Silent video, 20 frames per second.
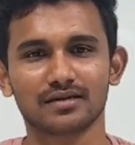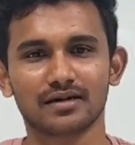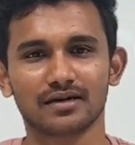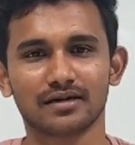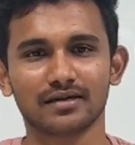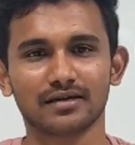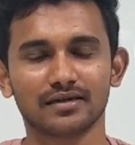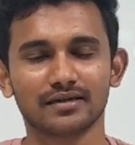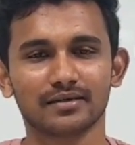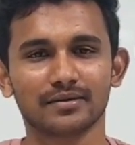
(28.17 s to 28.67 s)

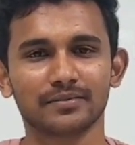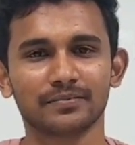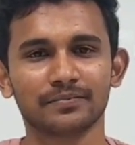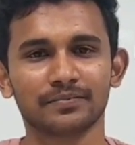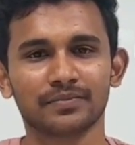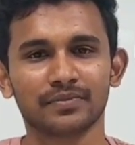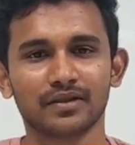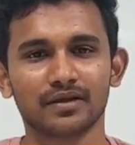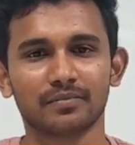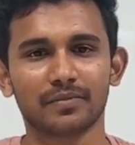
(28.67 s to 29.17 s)
and
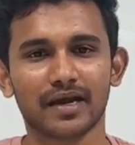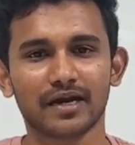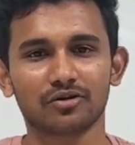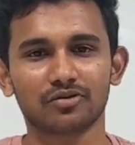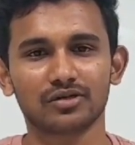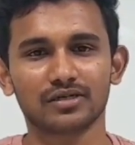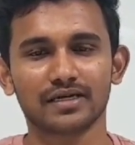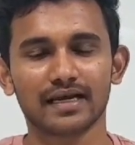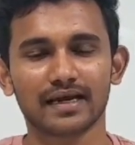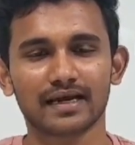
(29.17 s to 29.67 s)

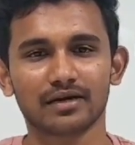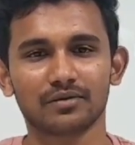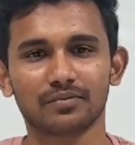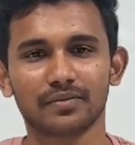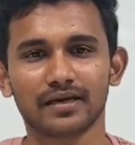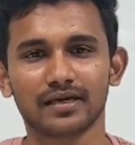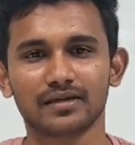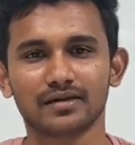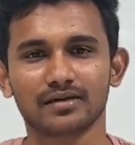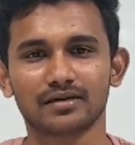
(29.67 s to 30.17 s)
manual taken by
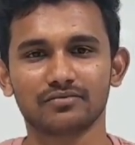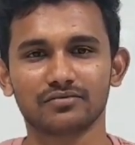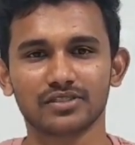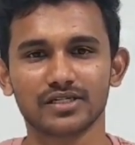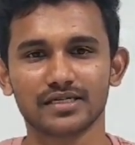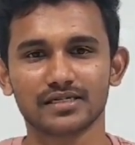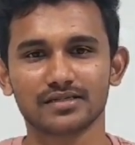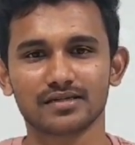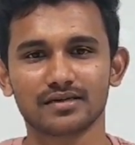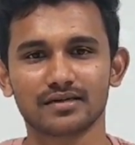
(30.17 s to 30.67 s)
the
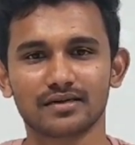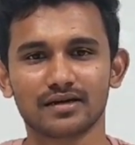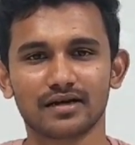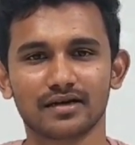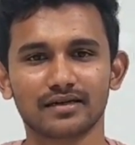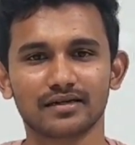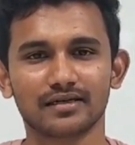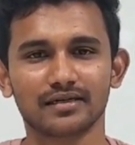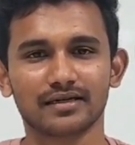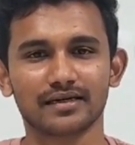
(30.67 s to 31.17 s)
Vijay sir,
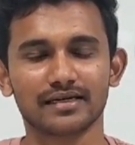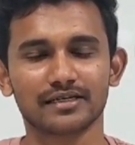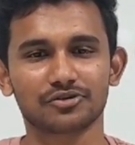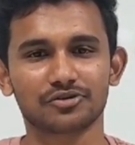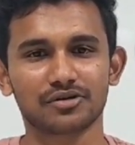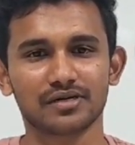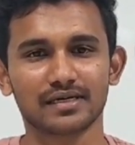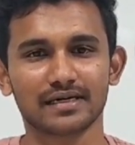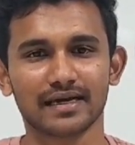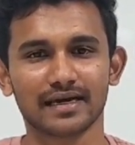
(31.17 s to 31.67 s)
and
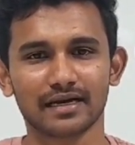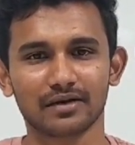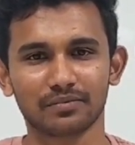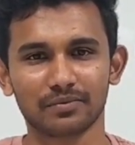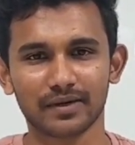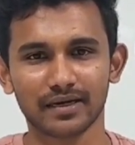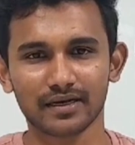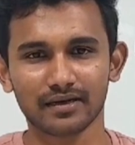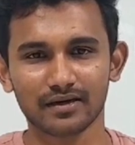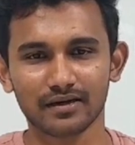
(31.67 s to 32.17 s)
SQL taken
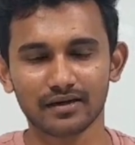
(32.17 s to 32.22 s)
by